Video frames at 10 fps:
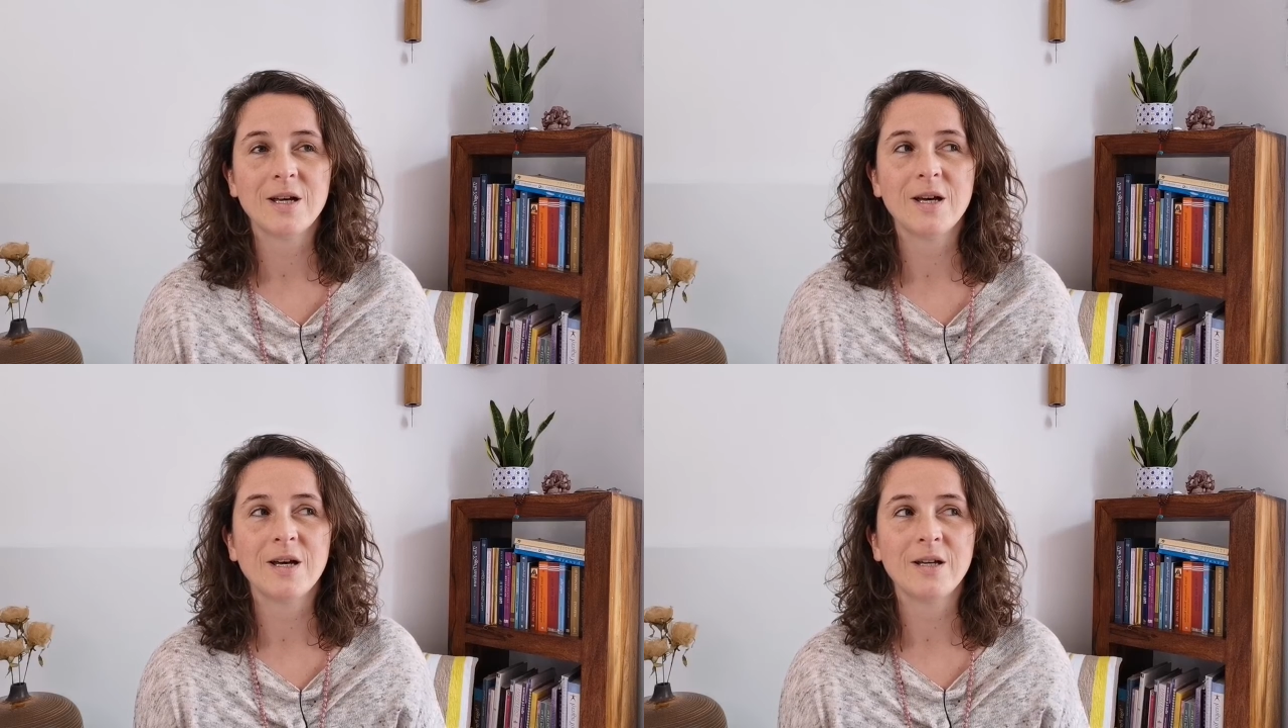
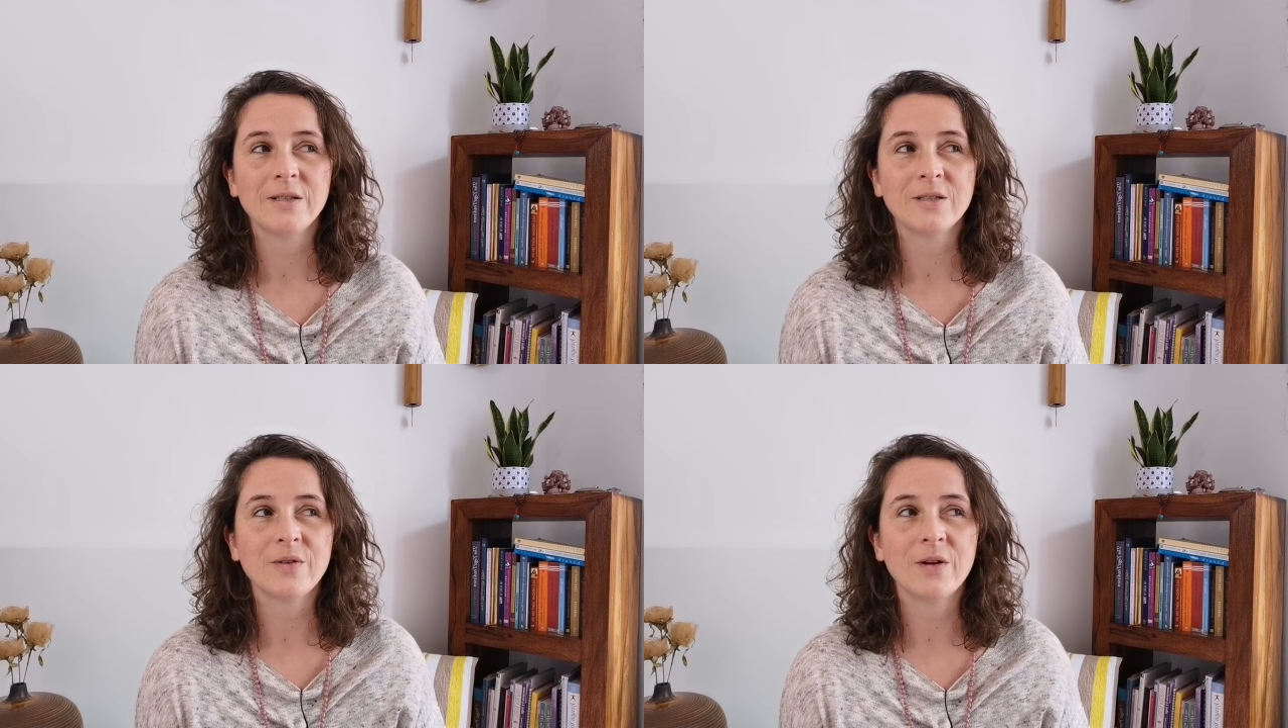Uh,
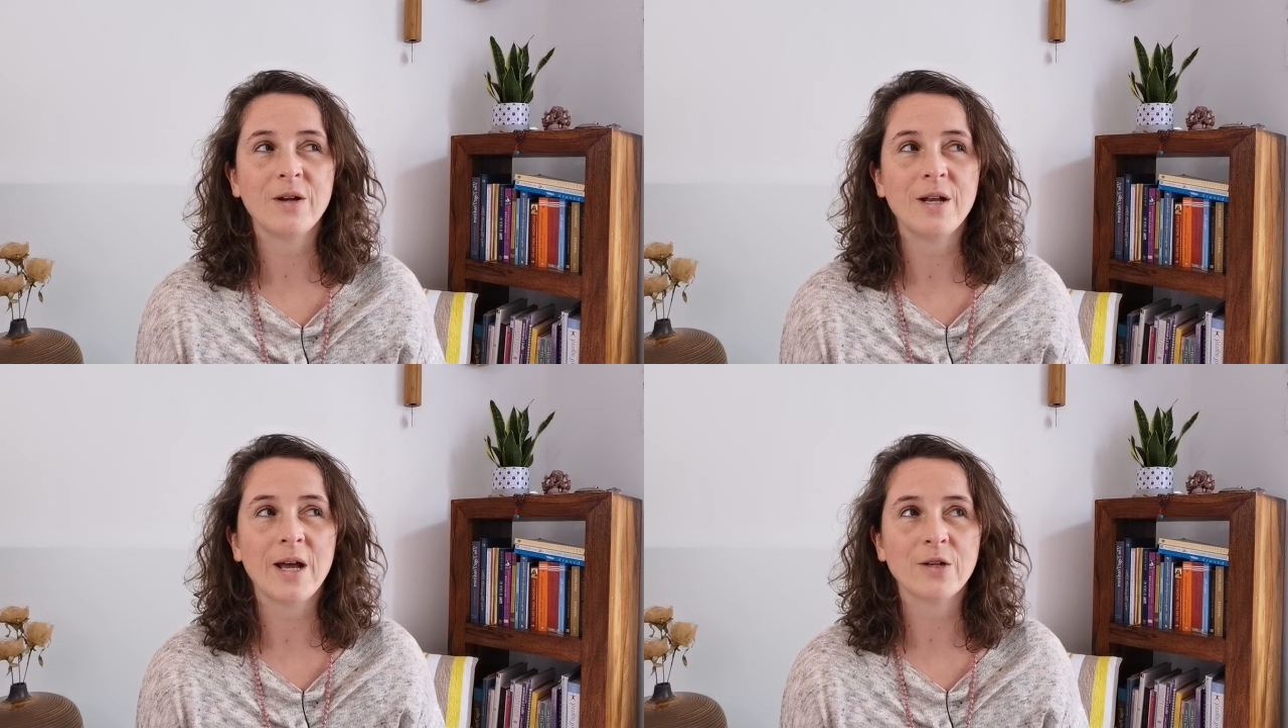it's a
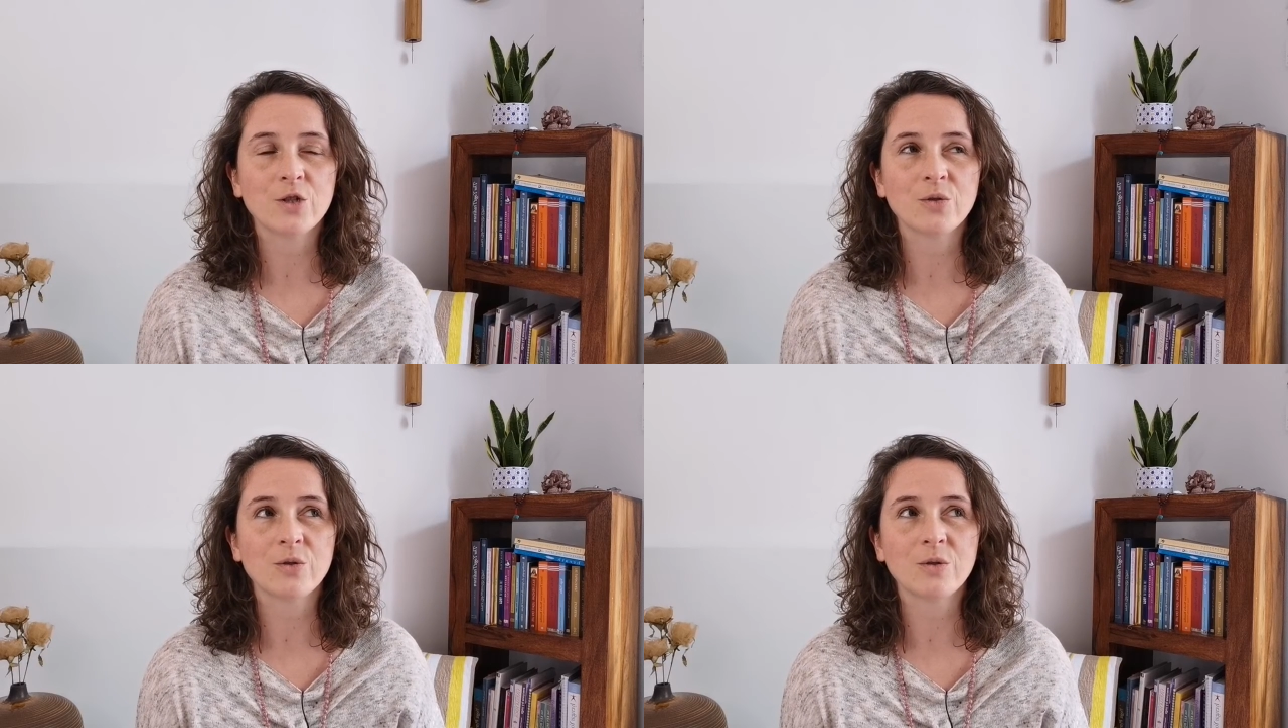very
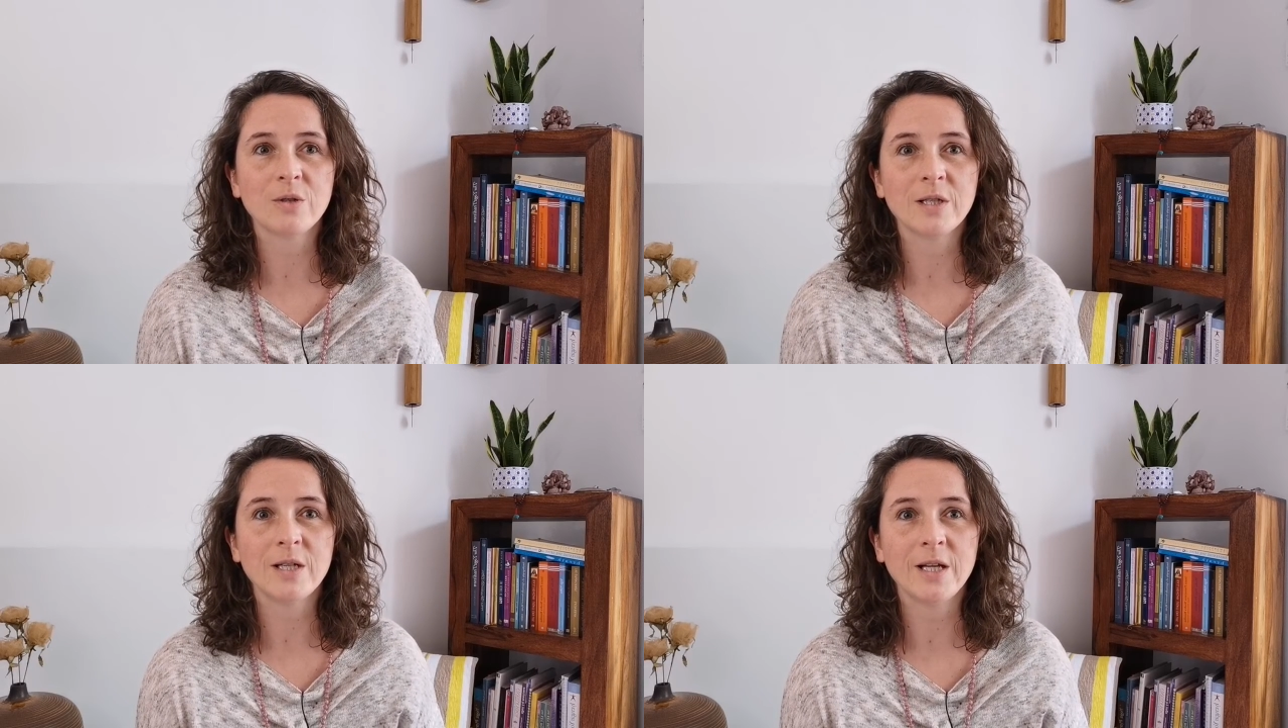
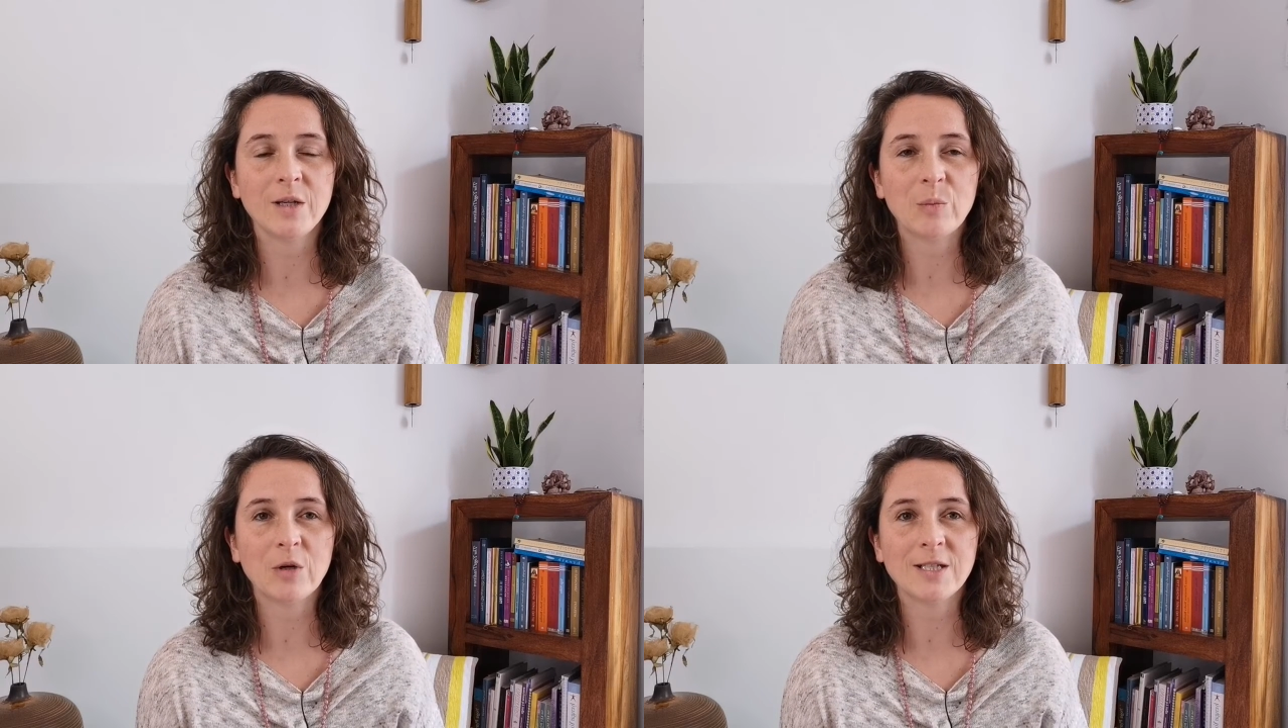natural,
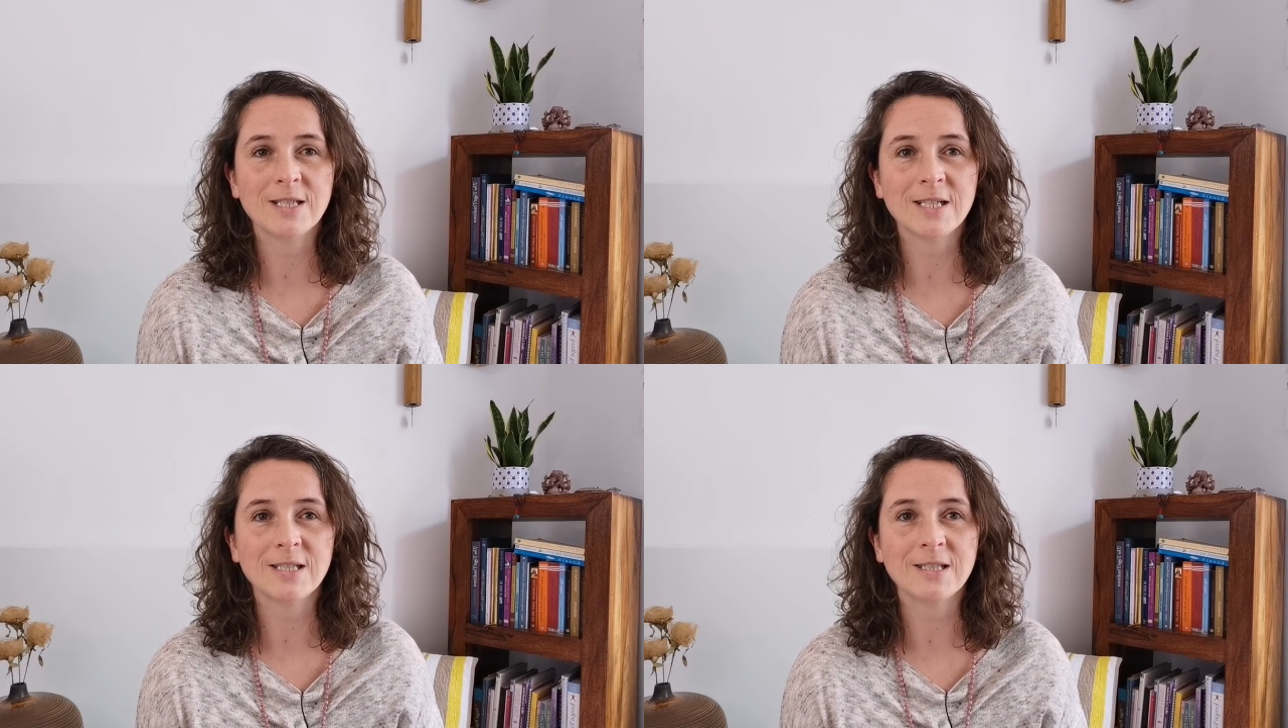innate
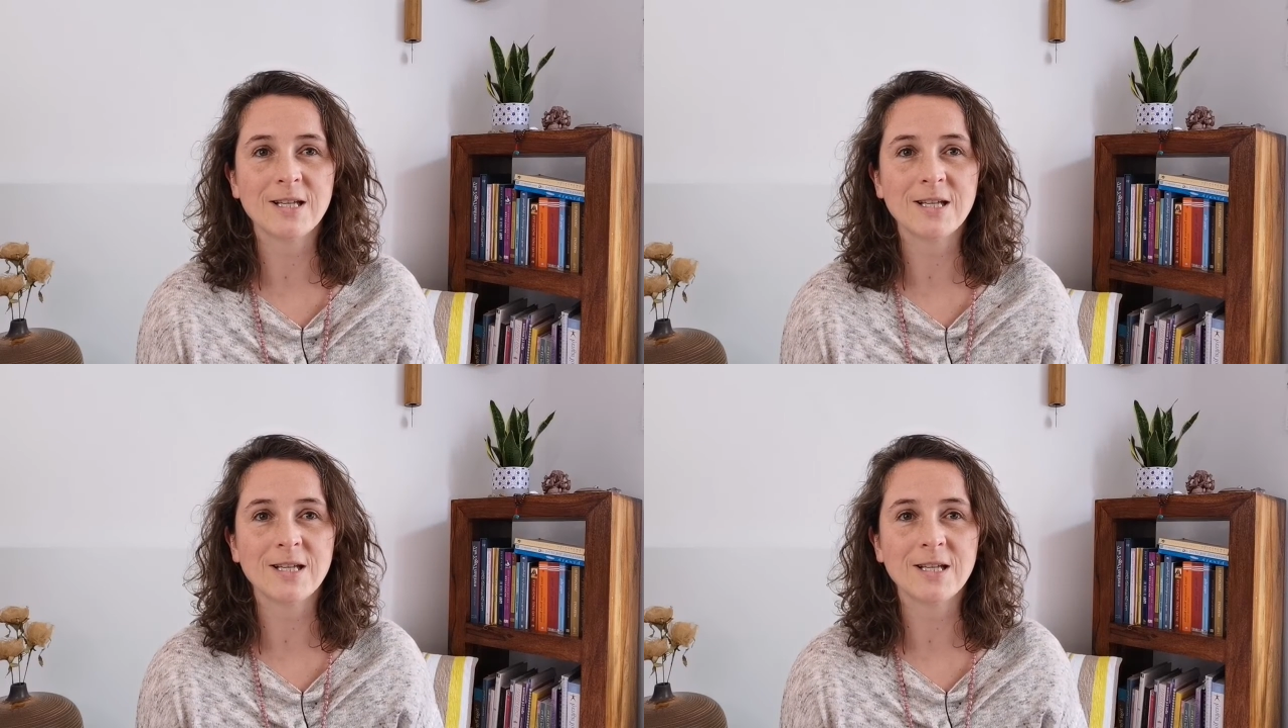process